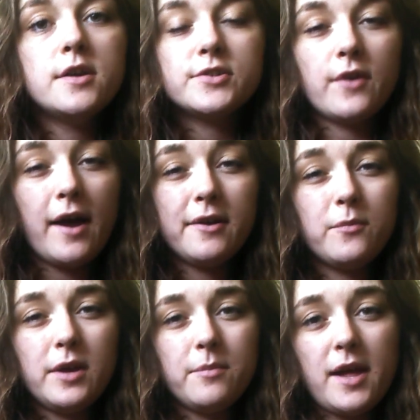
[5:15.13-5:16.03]
So how
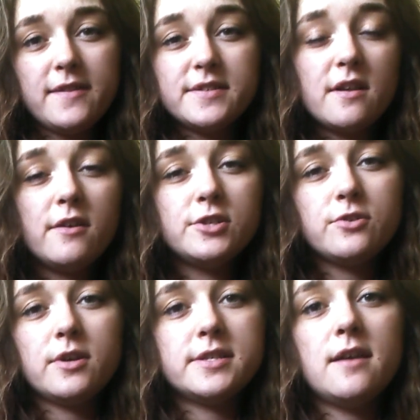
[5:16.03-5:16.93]
can we apply this knowledge
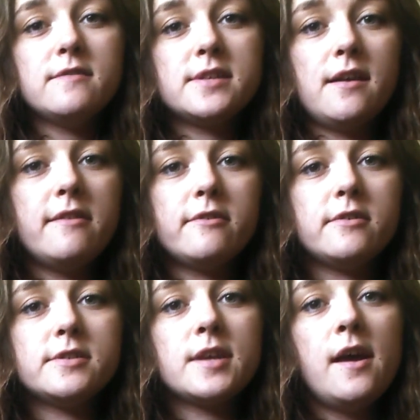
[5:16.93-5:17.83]
to ourselves and
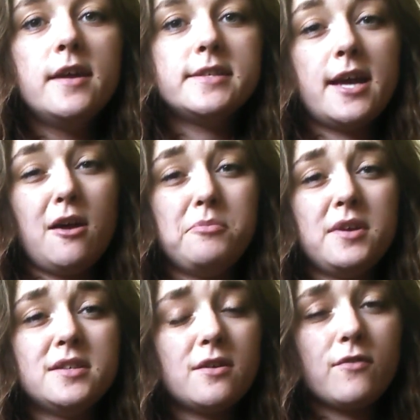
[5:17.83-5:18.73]
others to help
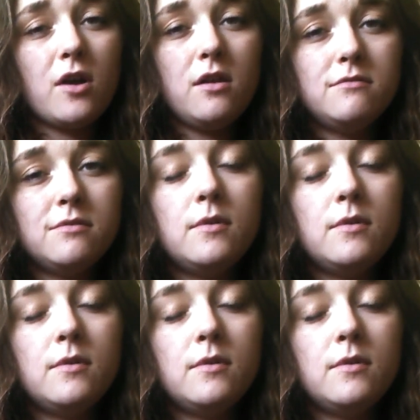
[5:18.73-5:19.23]
things overall?